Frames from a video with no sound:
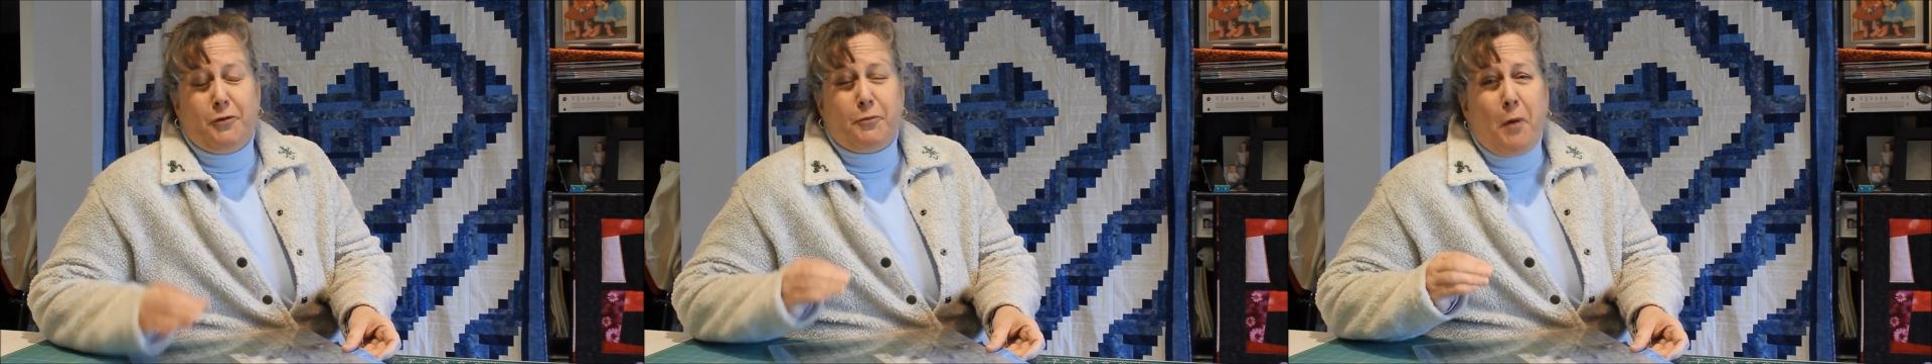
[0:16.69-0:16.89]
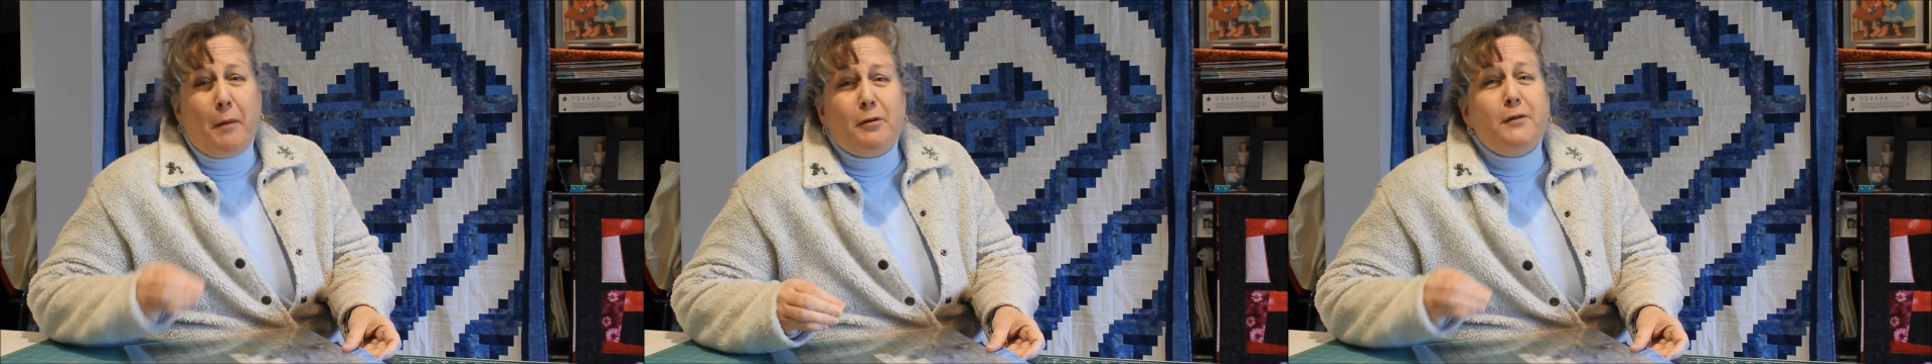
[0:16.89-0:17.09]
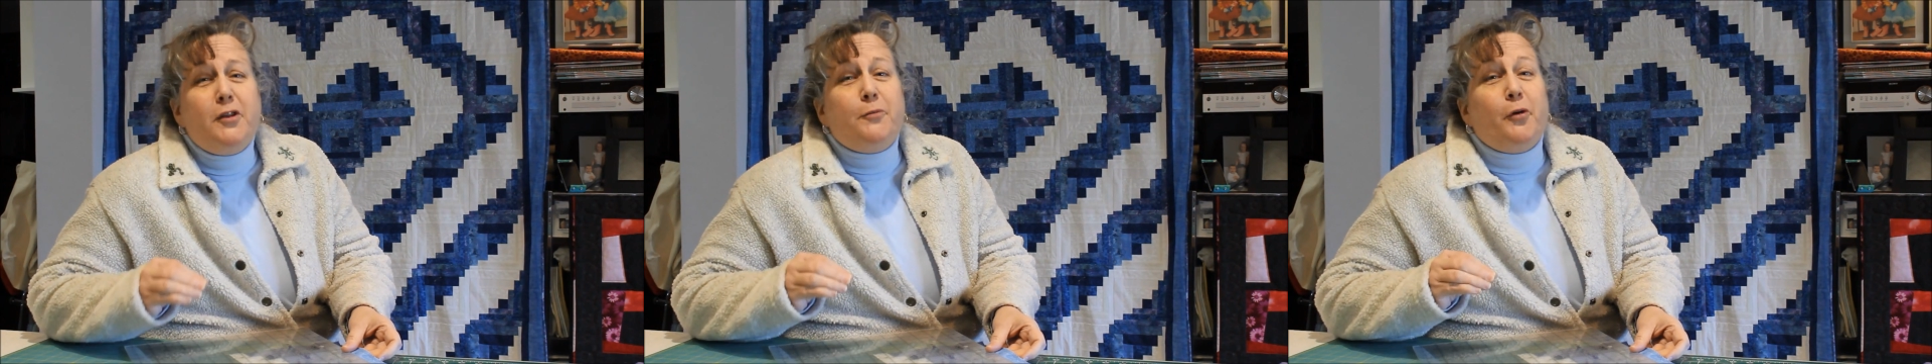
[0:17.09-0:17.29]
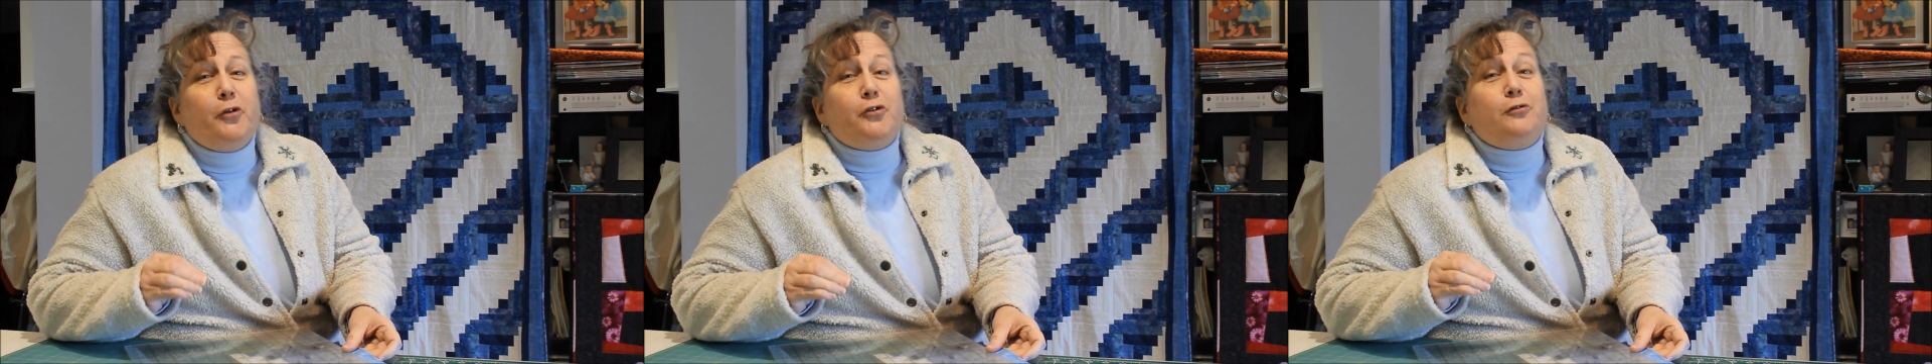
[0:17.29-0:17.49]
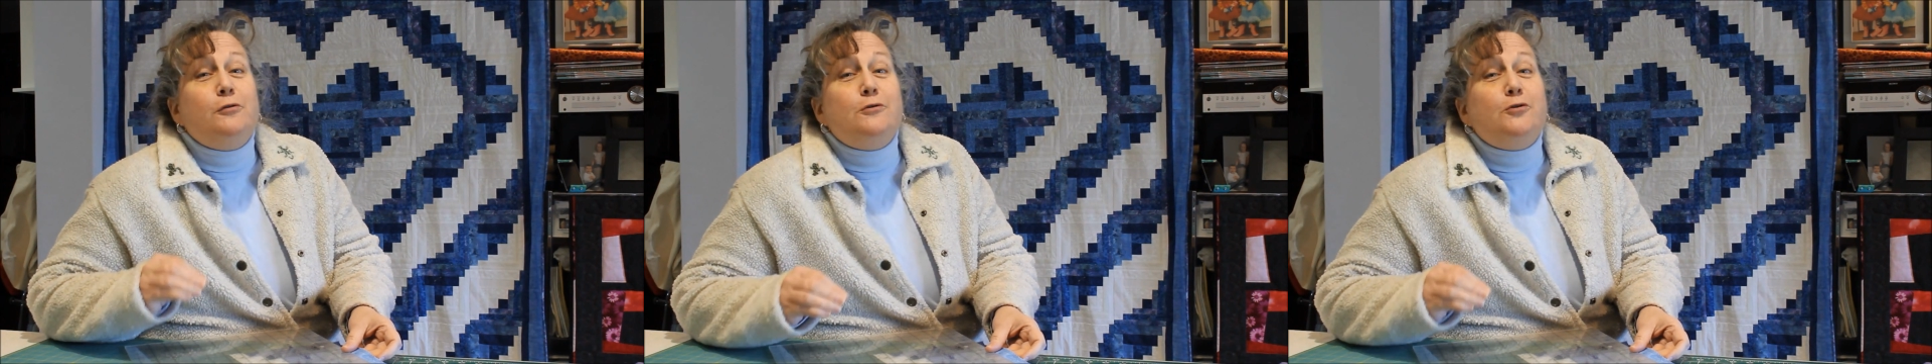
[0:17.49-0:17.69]
It's probably the
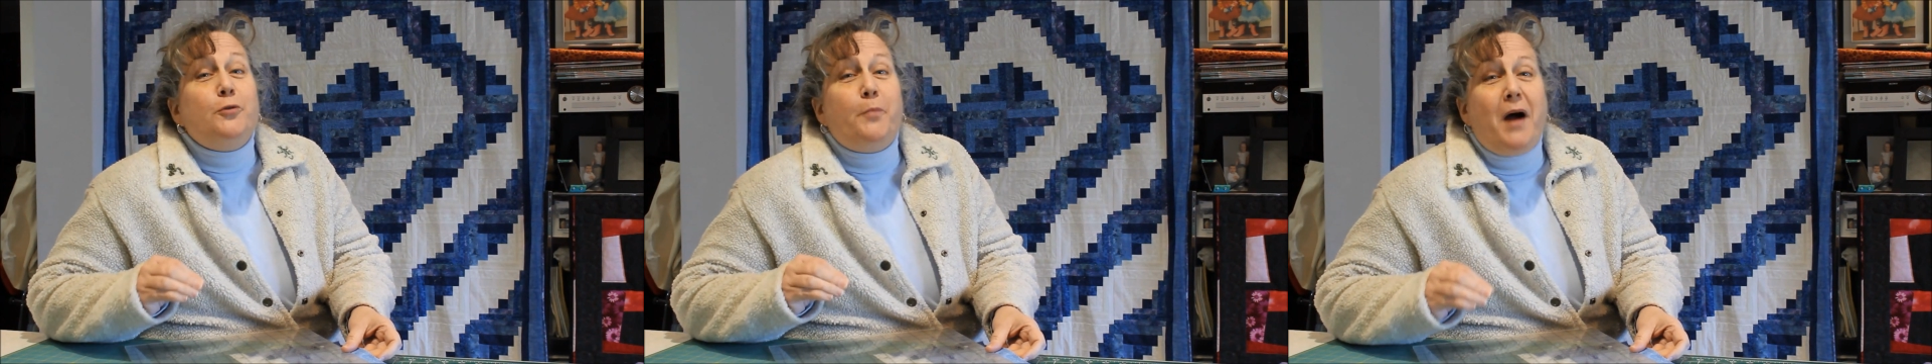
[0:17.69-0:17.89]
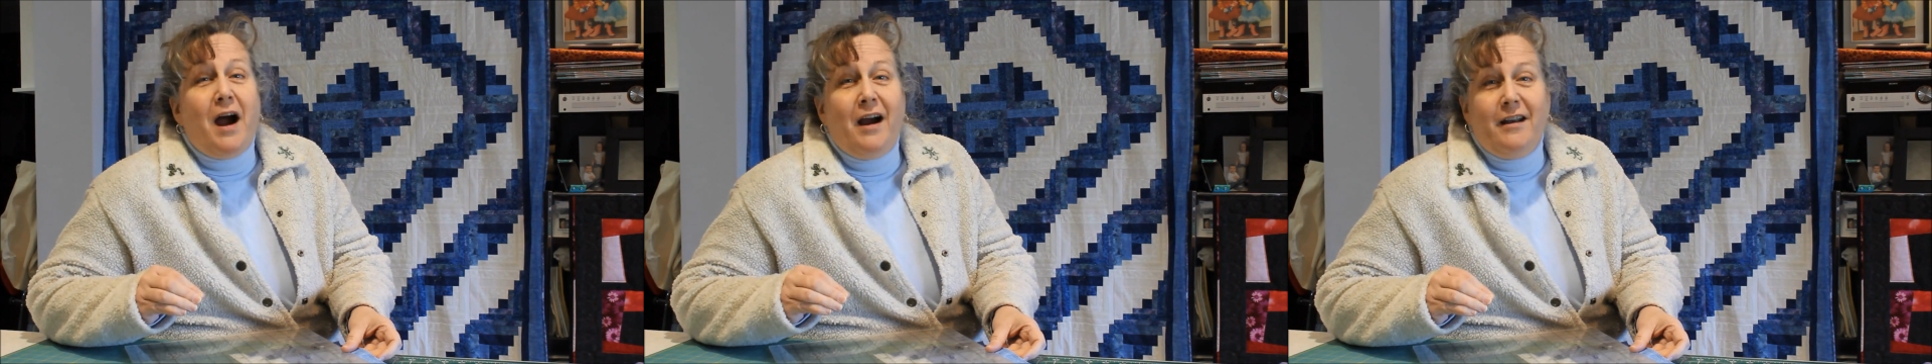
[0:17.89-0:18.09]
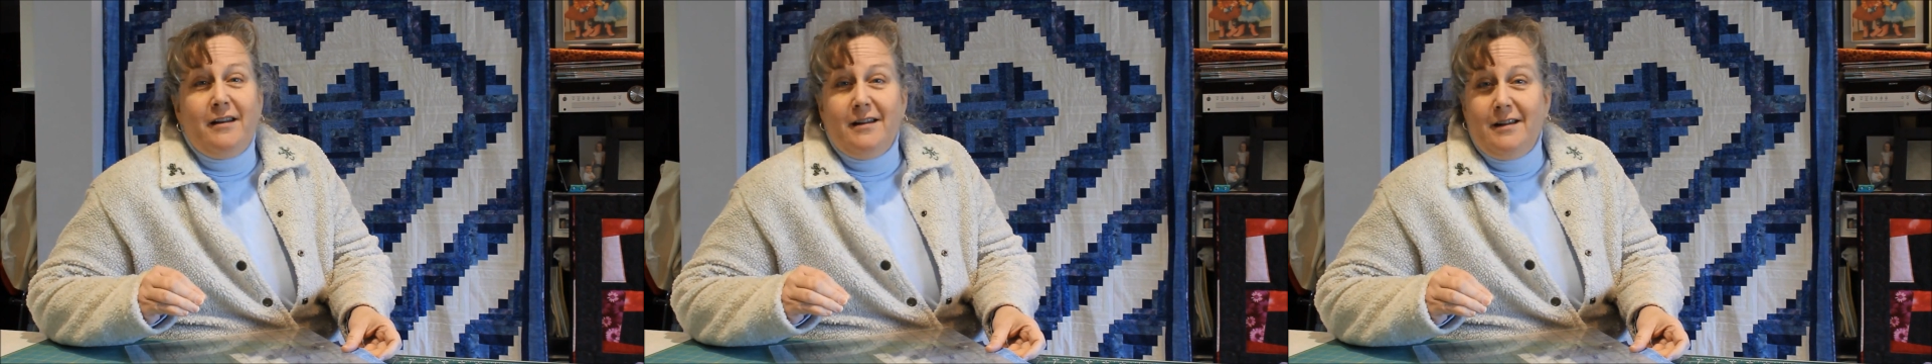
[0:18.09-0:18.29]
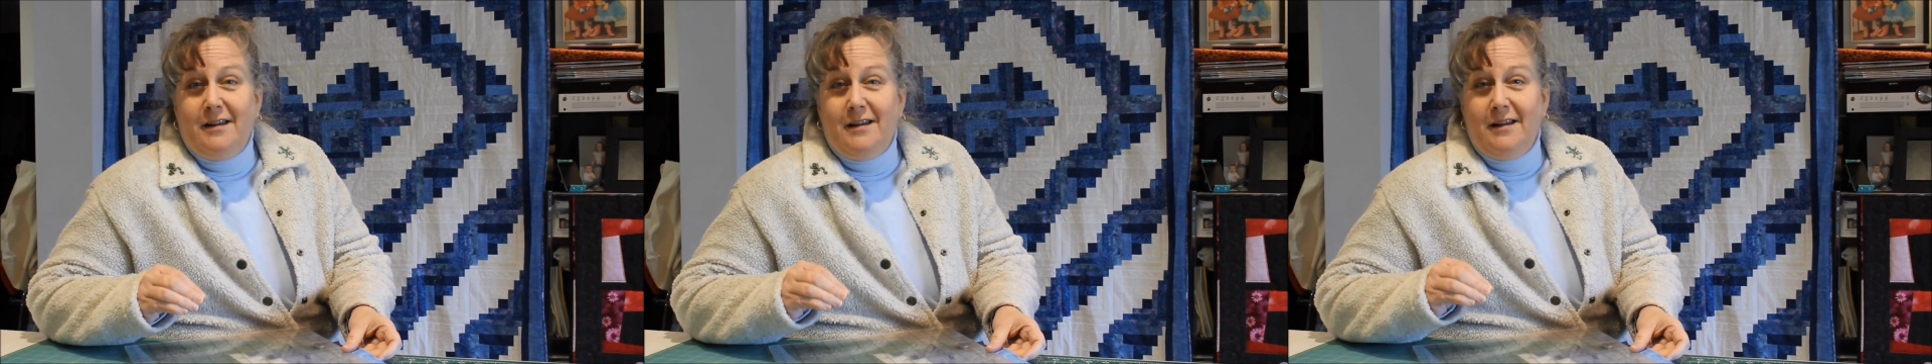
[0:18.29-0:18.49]
most crucial part